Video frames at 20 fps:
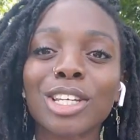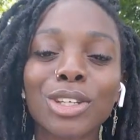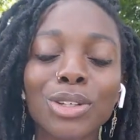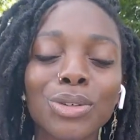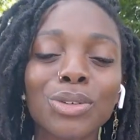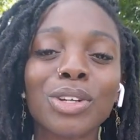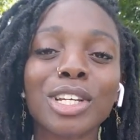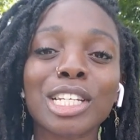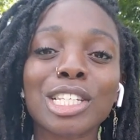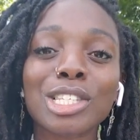
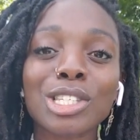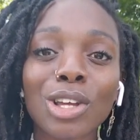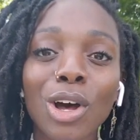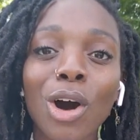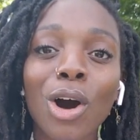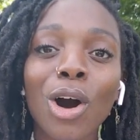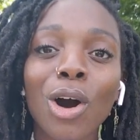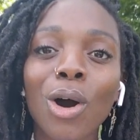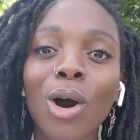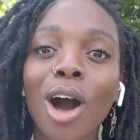eunuch
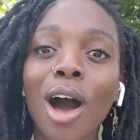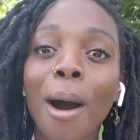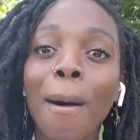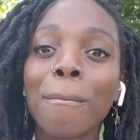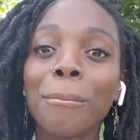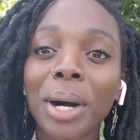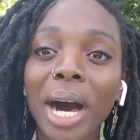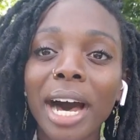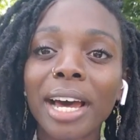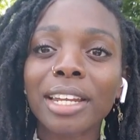saw a
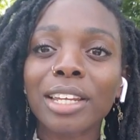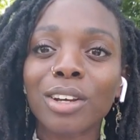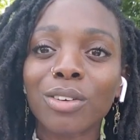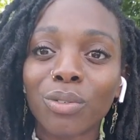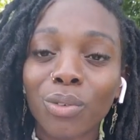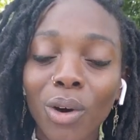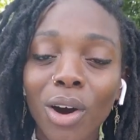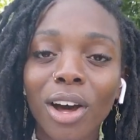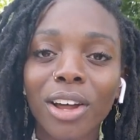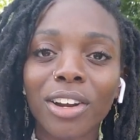body of
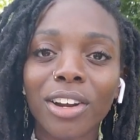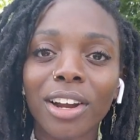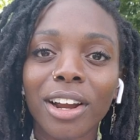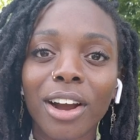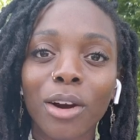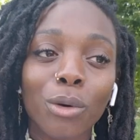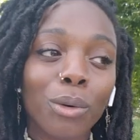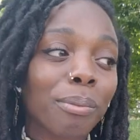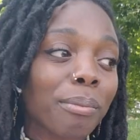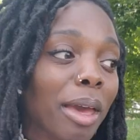water,
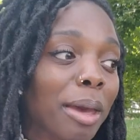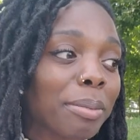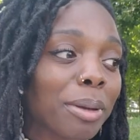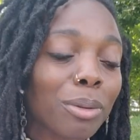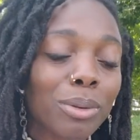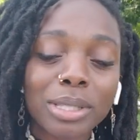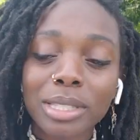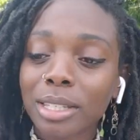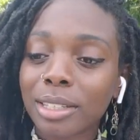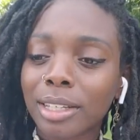or maybe it
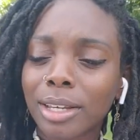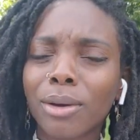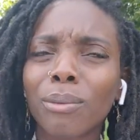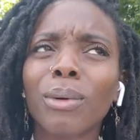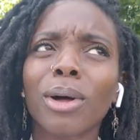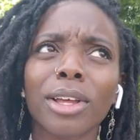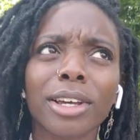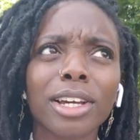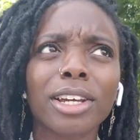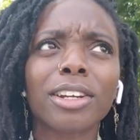was,
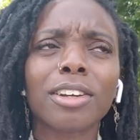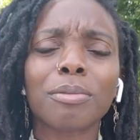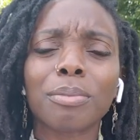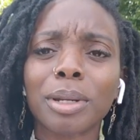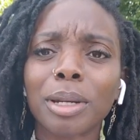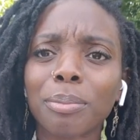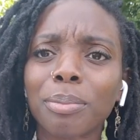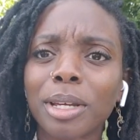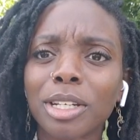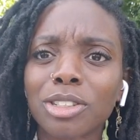well, it couldn't have
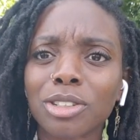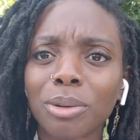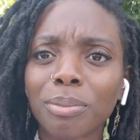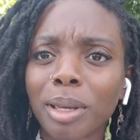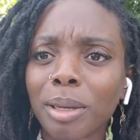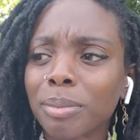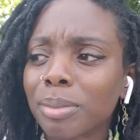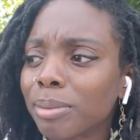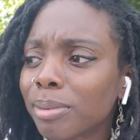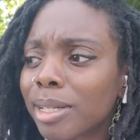been a pitcher,
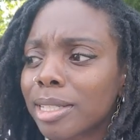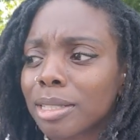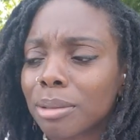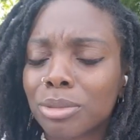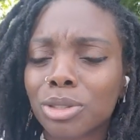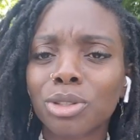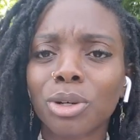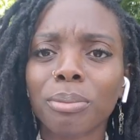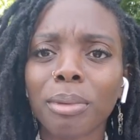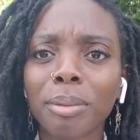maybe, because I'm
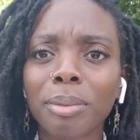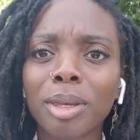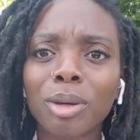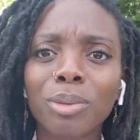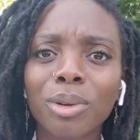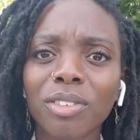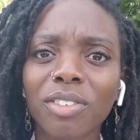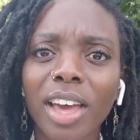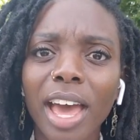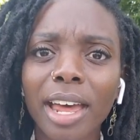sure maybe he
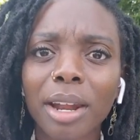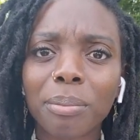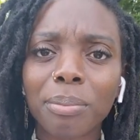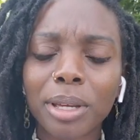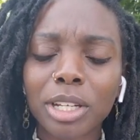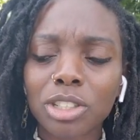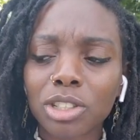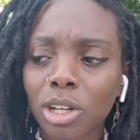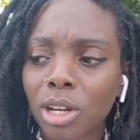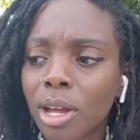would have had a
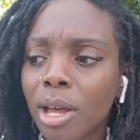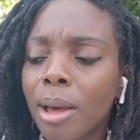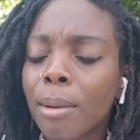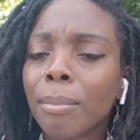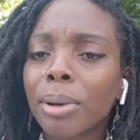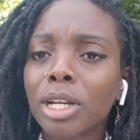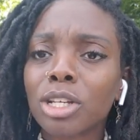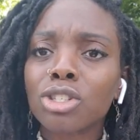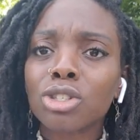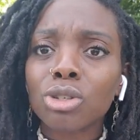pitcher.
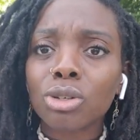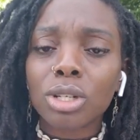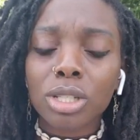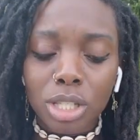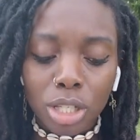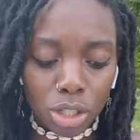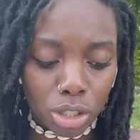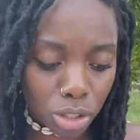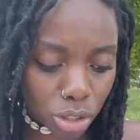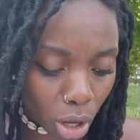But as soon as
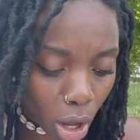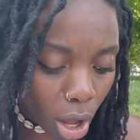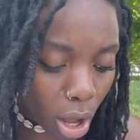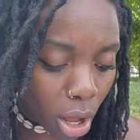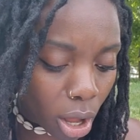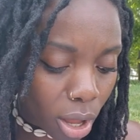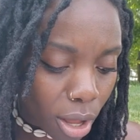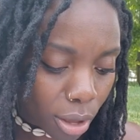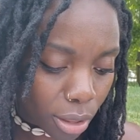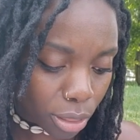he
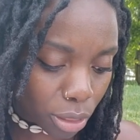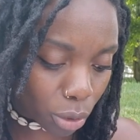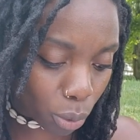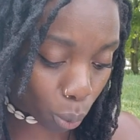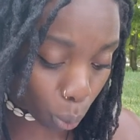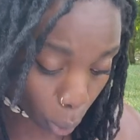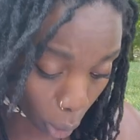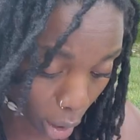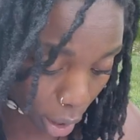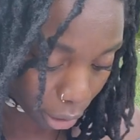saw
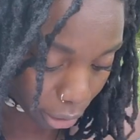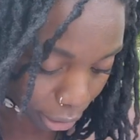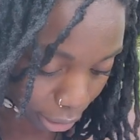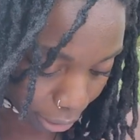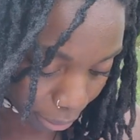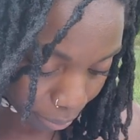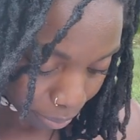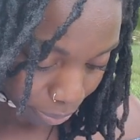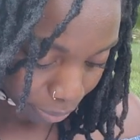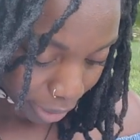
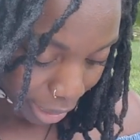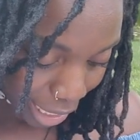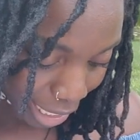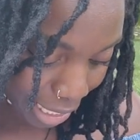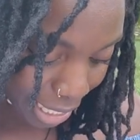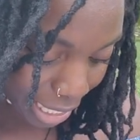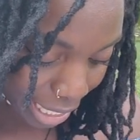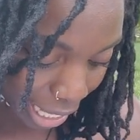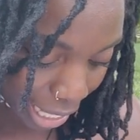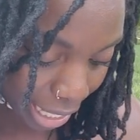water, he
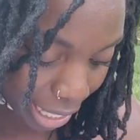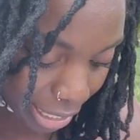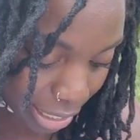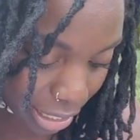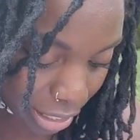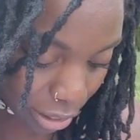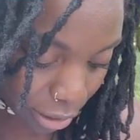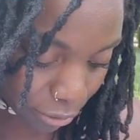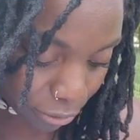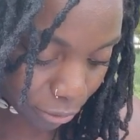said
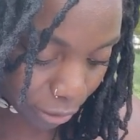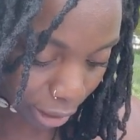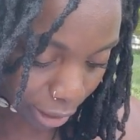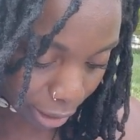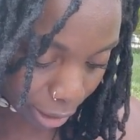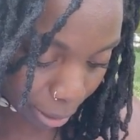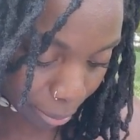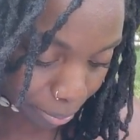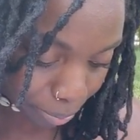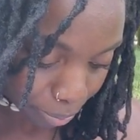to
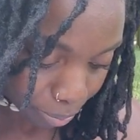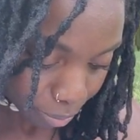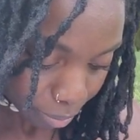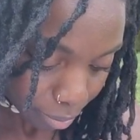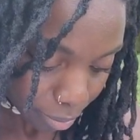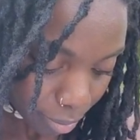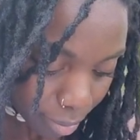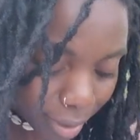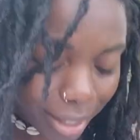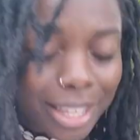Philip,
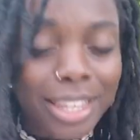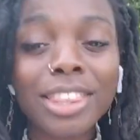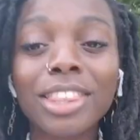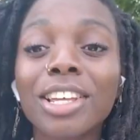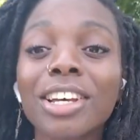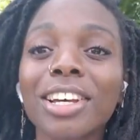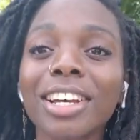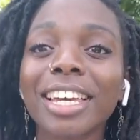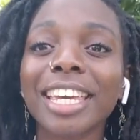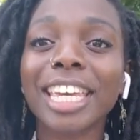
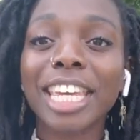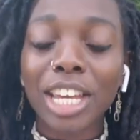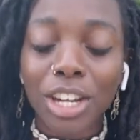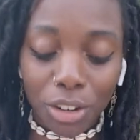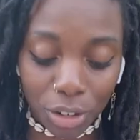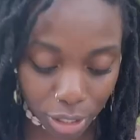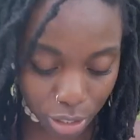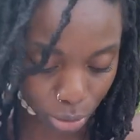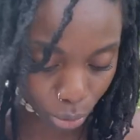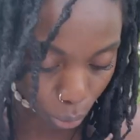"Look,
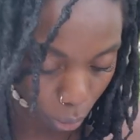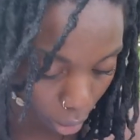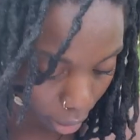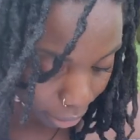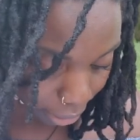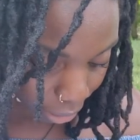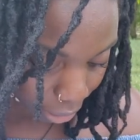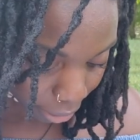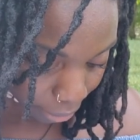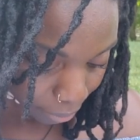here is
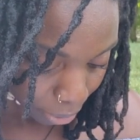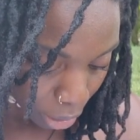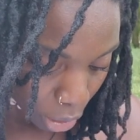water.